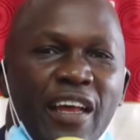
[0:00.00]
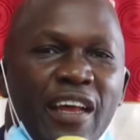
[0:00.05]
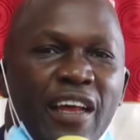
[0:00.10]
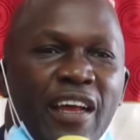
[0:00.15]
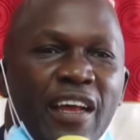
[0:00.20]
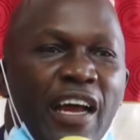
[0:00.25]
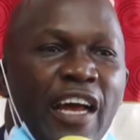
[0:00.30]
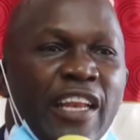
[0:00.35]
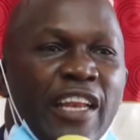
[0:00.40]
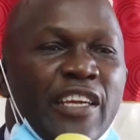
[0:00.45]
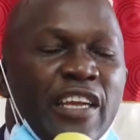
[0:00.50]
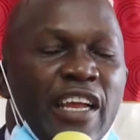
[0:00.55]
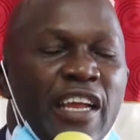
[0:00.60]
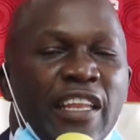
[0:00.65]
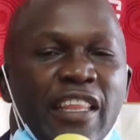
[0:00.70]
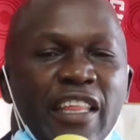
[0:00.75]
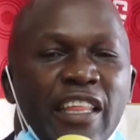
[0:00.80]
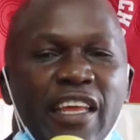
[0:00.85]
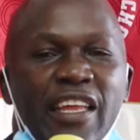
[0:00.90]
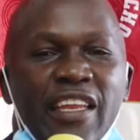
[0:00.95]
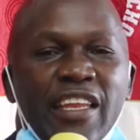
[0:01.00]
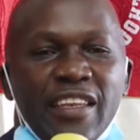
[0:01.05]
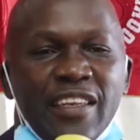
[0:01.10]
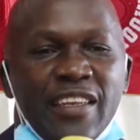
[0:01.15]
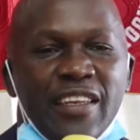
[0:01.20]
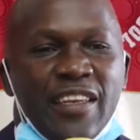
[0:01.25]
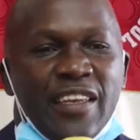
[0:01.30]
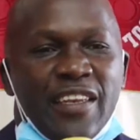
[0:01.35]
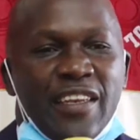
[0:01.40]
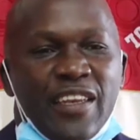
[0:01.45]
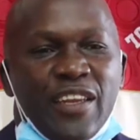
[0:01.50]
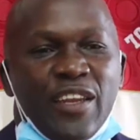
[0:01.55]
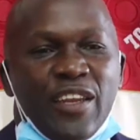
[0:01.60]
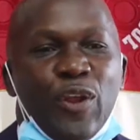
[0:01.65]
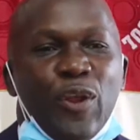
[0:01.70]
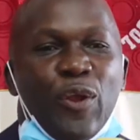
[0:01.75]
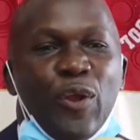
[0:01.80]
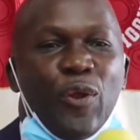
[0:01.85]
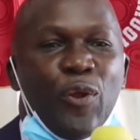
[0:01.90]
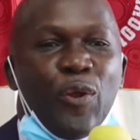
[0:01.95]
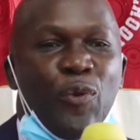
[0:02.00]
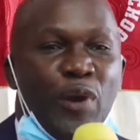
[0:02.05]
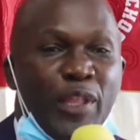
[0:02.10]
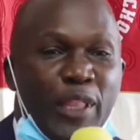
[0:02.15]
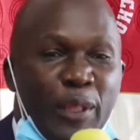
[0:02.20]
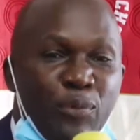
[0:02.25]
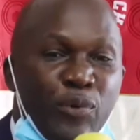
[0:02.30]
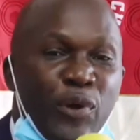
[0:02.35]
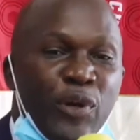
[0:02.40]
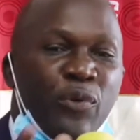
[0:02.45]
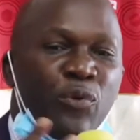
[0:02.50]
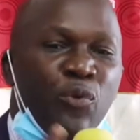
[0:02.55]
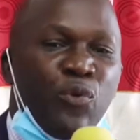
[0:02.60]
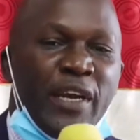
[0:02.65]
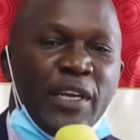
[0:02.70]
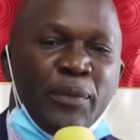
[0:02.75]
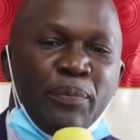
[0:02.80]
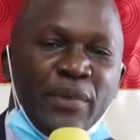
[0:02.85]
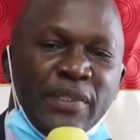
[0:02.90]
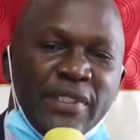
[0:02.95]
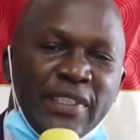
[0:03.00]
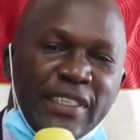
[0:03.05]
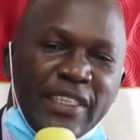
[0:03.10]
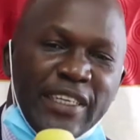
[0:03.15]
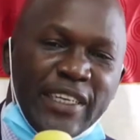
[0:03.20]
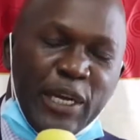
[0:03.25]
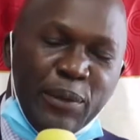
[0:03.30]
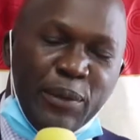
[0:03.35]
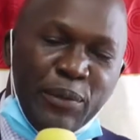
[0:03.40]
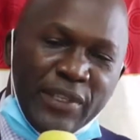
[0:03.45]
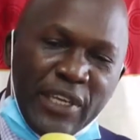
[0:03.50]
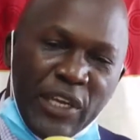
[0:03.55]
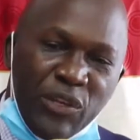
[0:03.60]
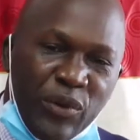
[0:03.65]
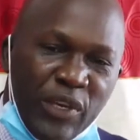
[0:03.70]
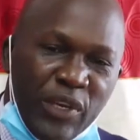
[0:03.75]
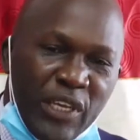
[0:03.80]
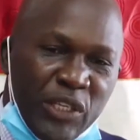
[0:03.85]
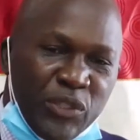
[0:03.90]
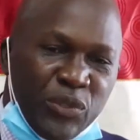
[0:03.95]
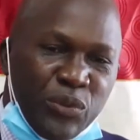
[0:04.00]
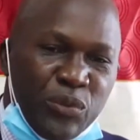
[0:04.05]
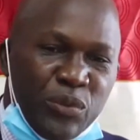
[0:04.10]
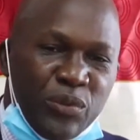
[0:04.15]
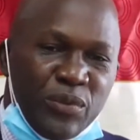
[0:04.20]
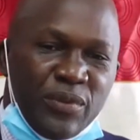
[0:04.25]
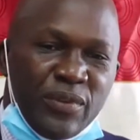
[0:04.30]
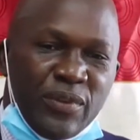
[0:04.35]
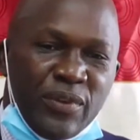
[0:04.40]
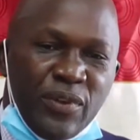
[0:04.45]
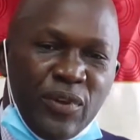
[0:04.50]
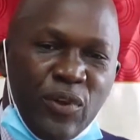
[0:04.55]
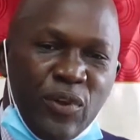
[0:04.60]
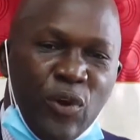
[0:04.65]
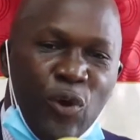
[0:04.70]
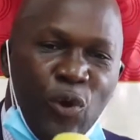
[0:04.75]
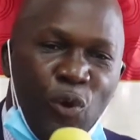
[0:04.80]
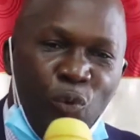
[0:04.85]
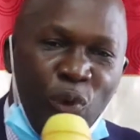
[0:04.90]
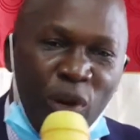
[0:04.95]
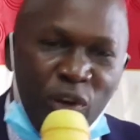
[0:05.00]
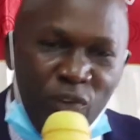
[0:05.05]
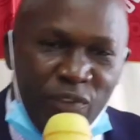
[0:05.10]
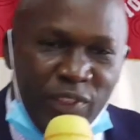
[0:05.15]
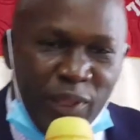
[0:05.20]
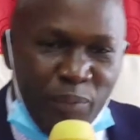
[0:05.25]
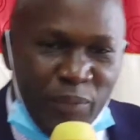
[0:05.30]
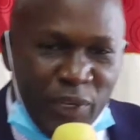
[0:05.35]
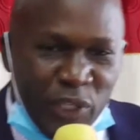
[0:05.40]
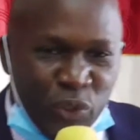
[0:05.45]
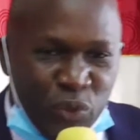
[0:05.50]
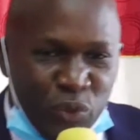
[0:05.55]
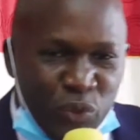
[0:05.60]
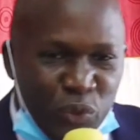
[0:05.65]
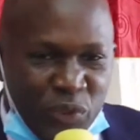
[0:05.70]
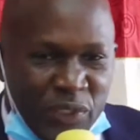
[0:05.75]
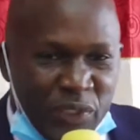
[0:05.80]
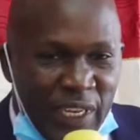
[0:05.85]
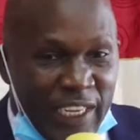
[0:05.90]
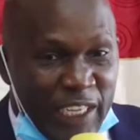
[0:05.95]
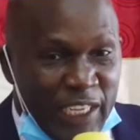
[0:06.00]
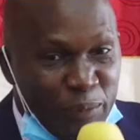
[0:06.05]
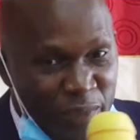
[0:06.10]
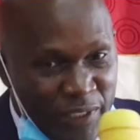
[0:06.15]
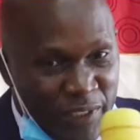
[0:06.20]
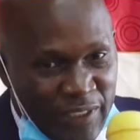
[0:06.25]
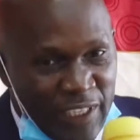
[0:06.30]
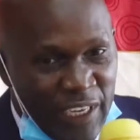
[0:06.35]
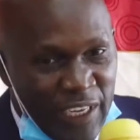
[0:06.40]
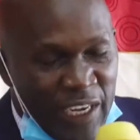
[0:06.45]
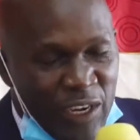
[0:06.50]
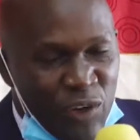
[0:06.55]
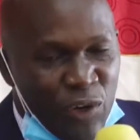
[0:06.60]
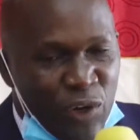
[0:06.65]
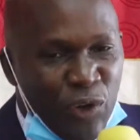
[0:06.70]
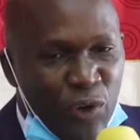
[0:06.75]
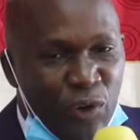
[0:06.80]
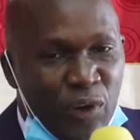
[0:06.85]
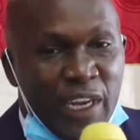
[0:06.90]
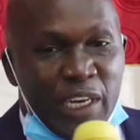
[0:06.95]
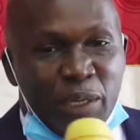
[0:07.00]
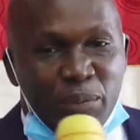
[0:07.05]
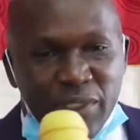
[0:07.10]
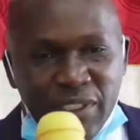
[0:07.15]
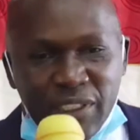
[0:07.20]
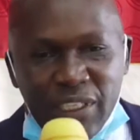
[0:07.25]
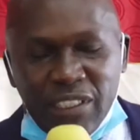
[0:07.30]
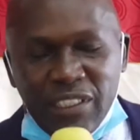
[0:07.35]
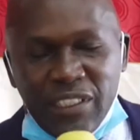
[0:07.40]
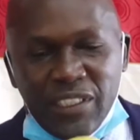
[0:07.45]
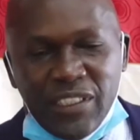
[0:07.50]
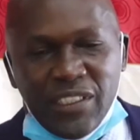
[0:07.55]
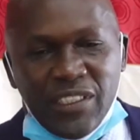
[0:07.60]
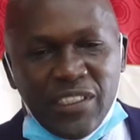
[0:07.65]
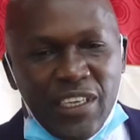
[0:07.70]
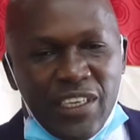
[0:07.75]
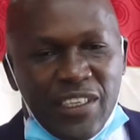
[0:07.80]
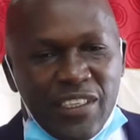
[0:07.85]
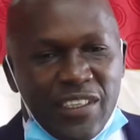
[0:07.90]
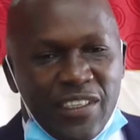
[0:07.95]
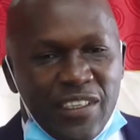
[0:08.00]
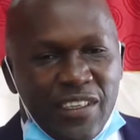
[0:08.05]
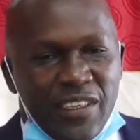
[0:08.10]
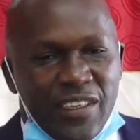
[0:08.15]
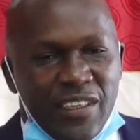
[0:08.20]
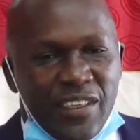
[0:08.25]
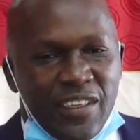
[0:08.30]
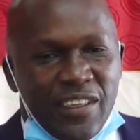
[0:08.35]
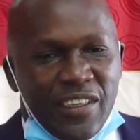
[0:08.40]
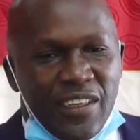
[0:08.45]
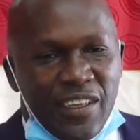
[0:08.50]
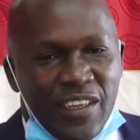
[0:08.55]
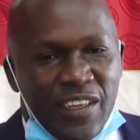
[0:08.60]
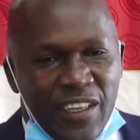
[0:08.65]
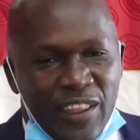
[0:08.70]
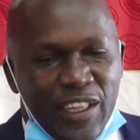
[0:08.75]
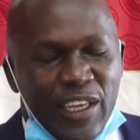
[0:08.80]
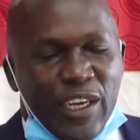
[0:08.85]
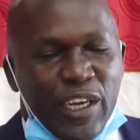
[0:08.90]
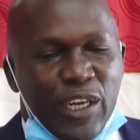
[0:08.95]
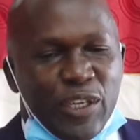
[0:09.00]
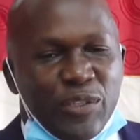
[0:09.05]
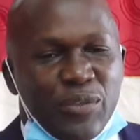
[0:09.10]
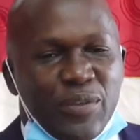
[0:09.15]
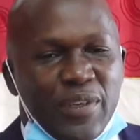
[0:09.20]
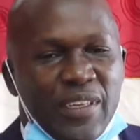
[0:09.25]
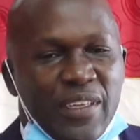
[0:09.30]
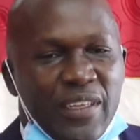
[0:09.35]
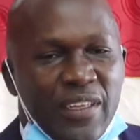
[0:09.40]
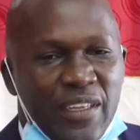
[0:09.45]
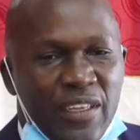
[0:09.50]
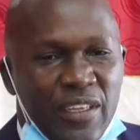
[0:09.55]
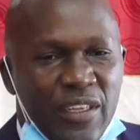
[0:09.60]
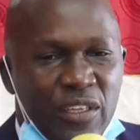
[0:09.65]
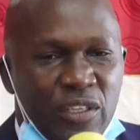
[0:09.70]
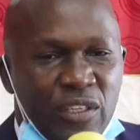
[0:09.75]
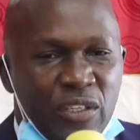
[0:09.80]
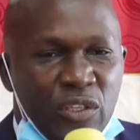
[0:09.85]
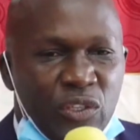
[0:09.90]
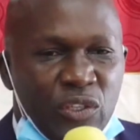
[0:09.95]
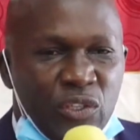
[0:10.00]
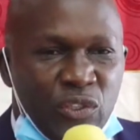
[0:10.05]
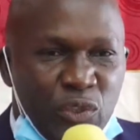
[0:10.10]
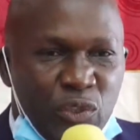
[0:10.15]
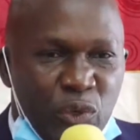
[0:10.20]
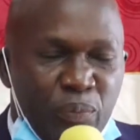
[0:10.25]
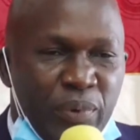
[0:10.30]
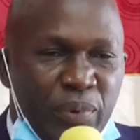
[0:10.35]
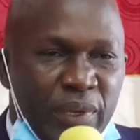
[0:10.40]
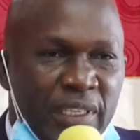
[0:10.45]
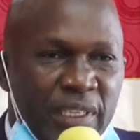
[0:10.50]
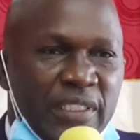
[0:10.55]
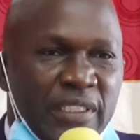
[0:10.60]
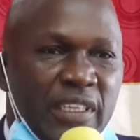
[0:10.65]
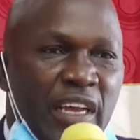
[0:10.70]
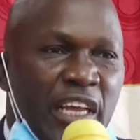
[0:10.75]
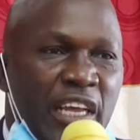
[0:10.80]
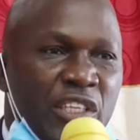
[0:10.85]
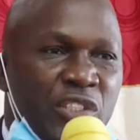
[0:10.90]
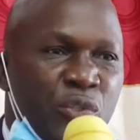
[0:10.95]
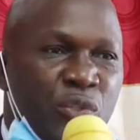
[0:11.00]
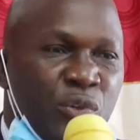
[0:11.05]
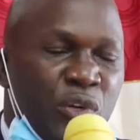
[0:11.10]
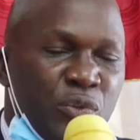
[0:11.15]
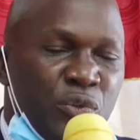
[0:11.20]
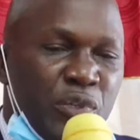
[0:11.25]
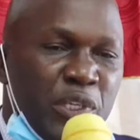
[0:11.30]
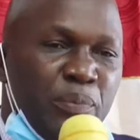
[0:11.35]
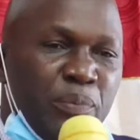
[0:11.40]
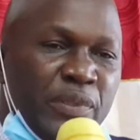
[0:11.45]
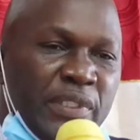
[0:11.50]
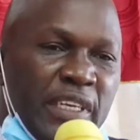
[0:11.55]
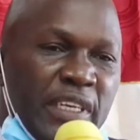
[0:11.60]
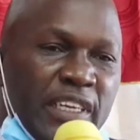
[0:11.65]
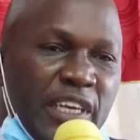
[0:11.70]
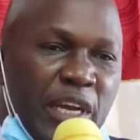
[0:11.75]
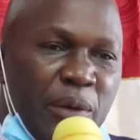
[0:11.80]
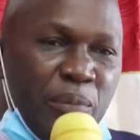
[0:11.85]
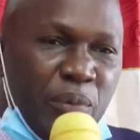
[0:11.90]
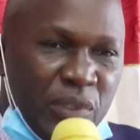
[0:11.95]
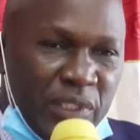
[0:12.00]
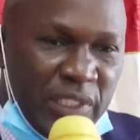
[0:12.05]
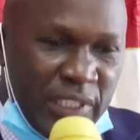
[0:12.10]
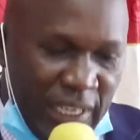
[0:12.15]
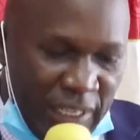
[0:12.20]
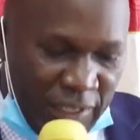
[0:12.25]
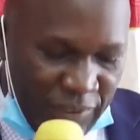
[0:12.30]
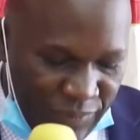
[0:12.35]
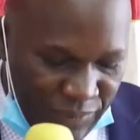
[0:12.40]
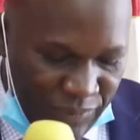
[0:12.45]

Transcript: and then you are the people who are representing Kabojja Junior School, one of the best schools, like Mr. Okilora and Mr. Chinji said, in the country. So please, as you go to represent Kabojja,